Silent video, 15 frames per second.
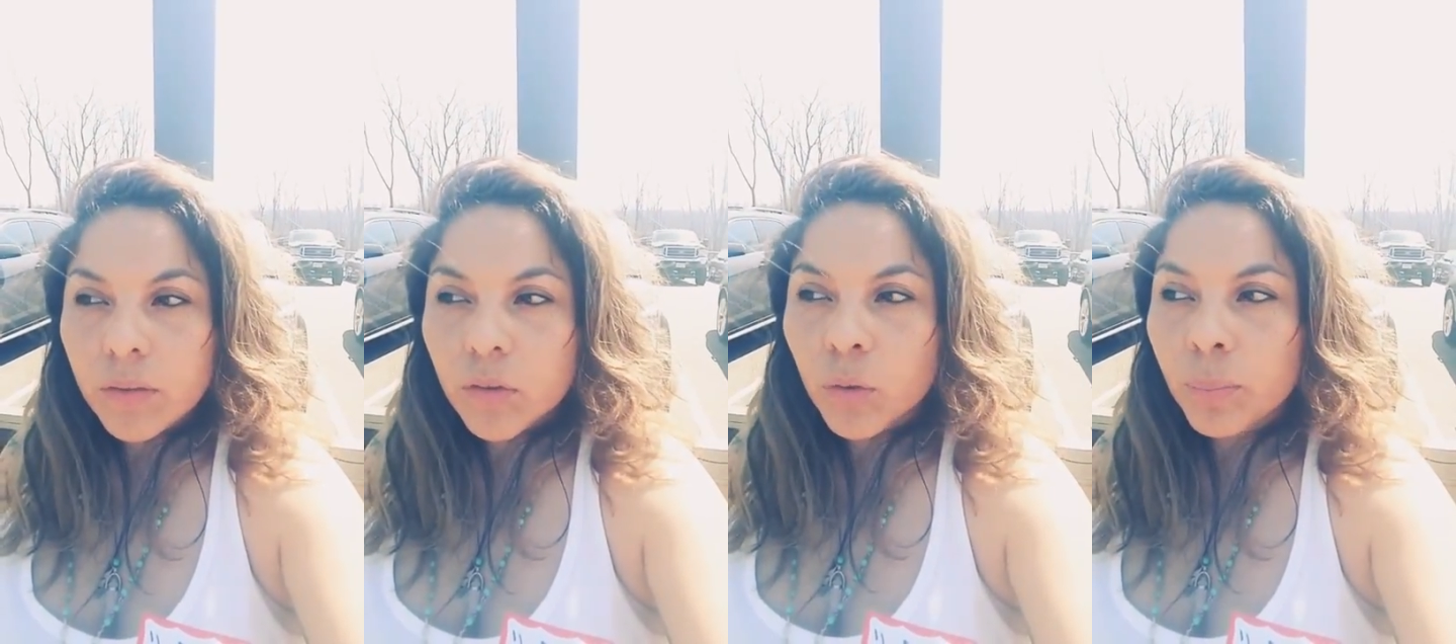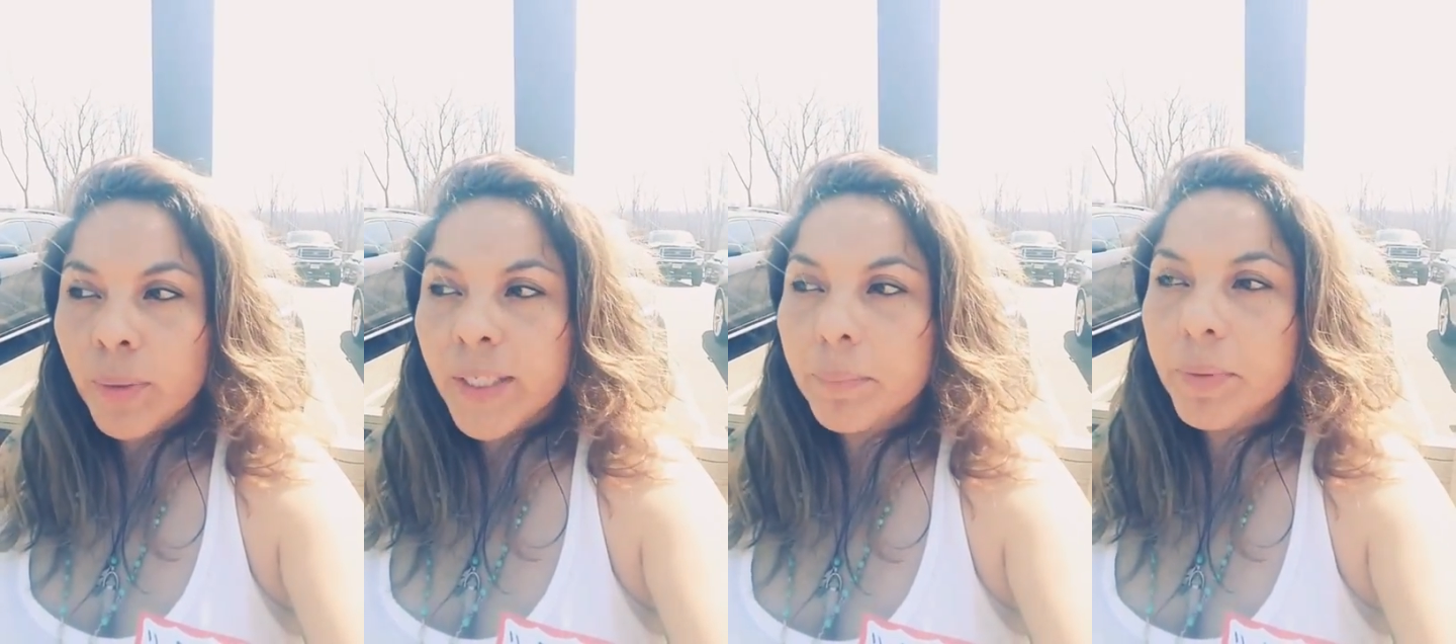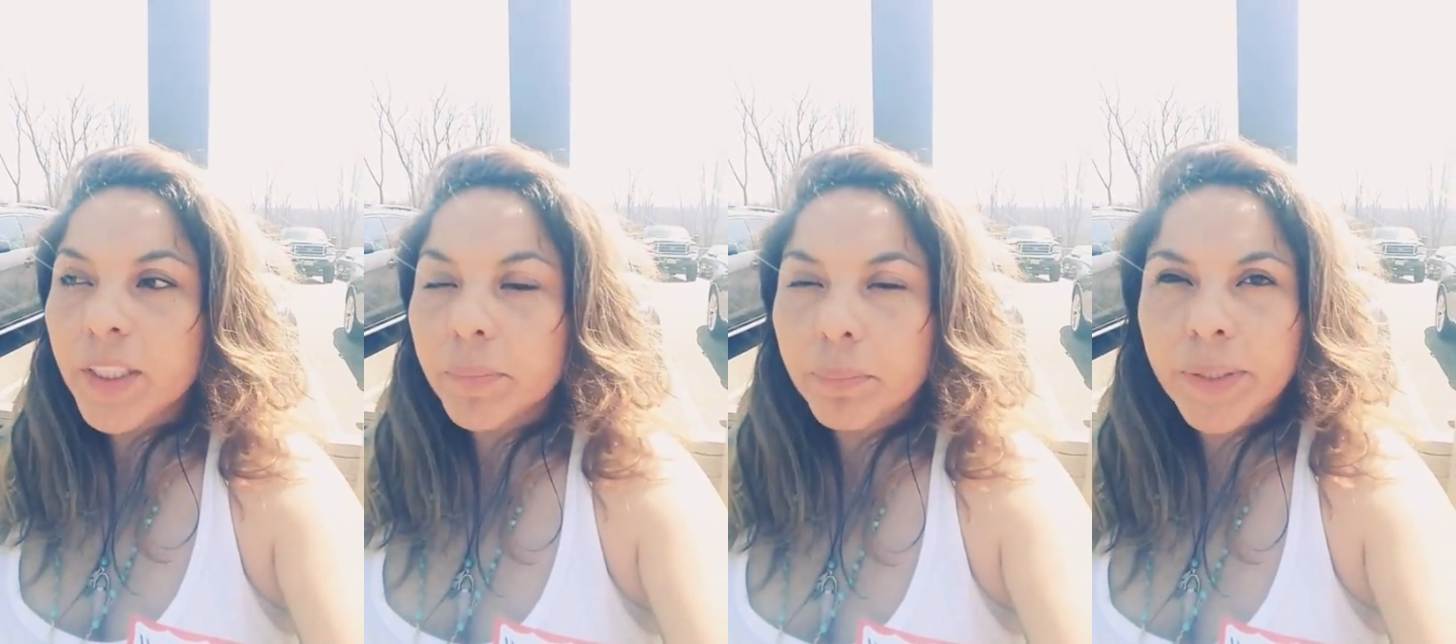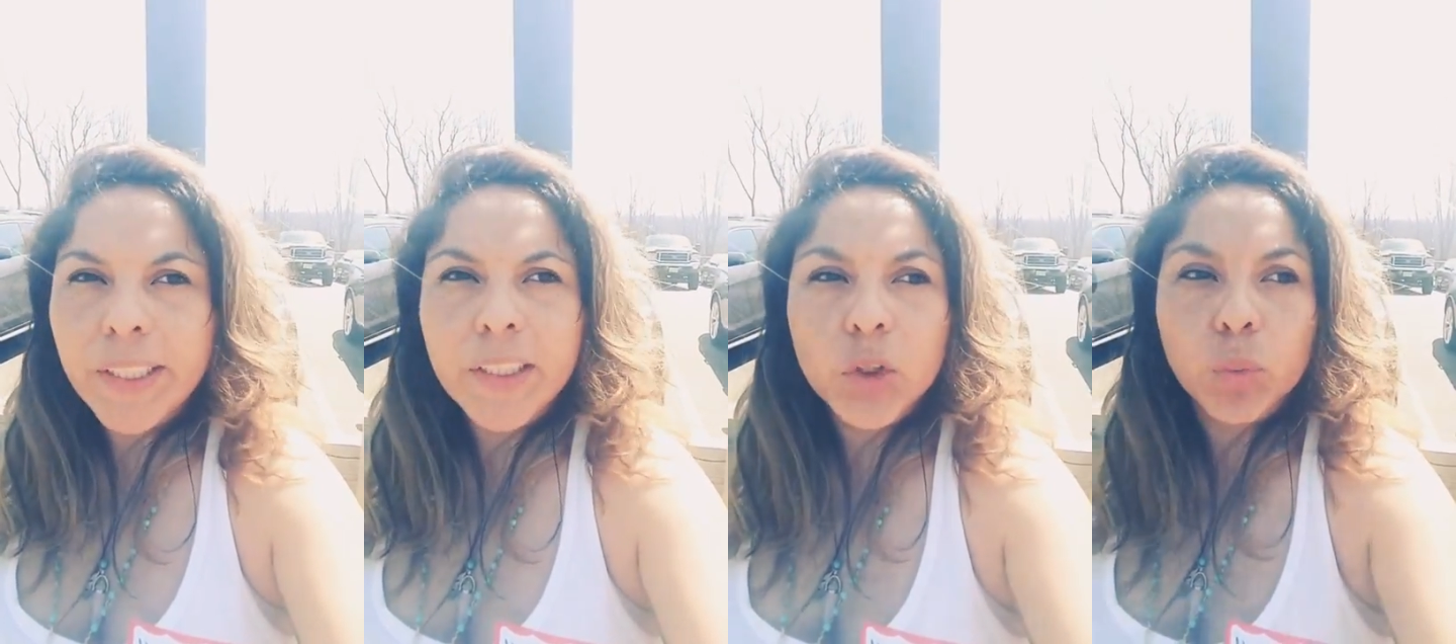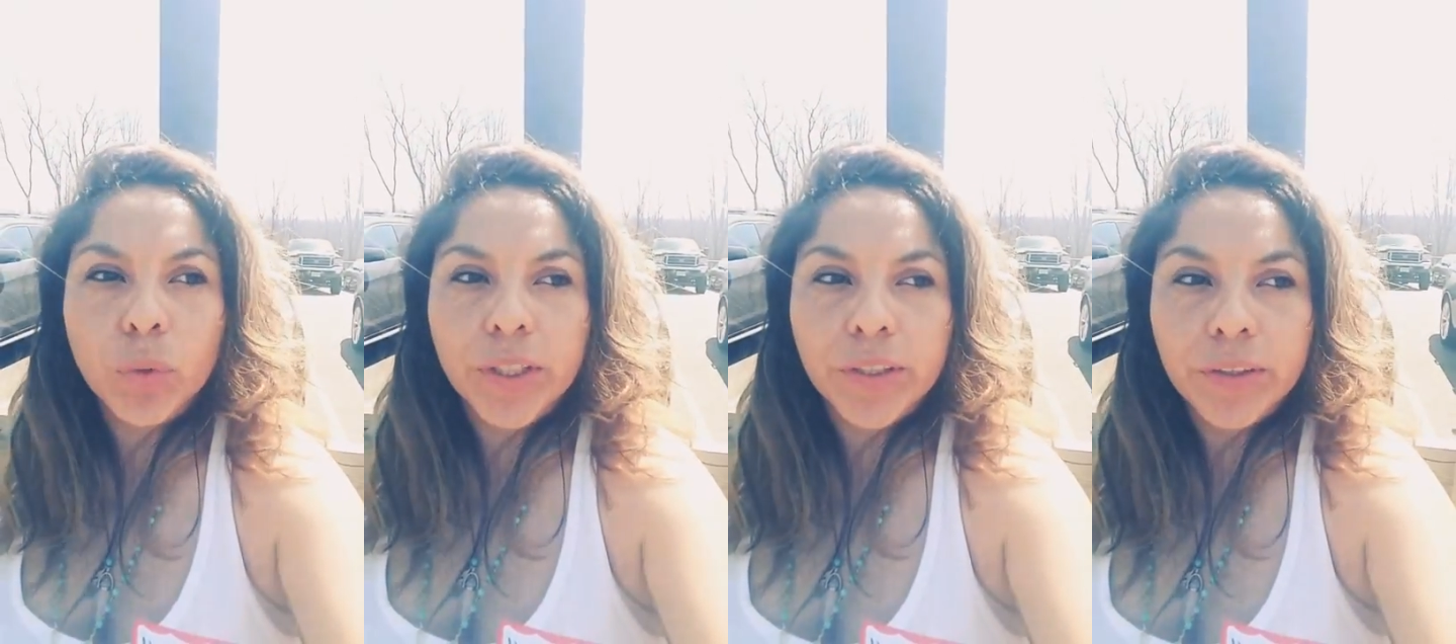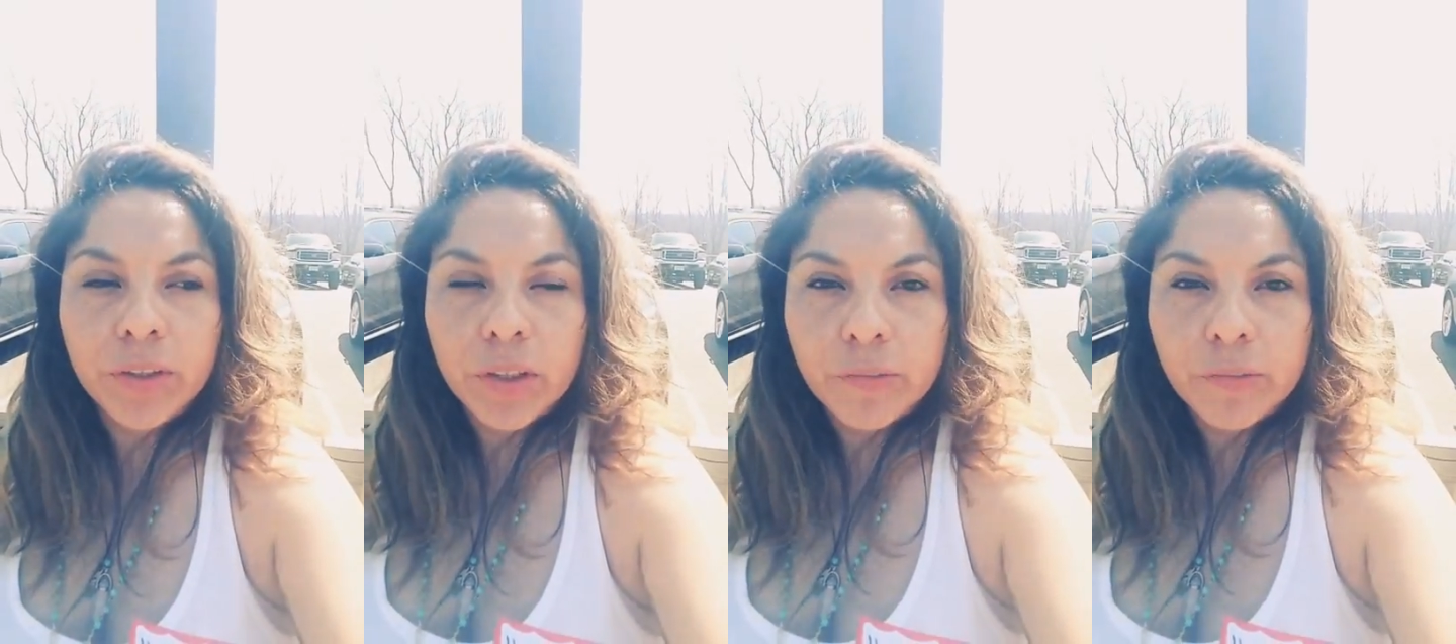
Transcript: There might be a piece where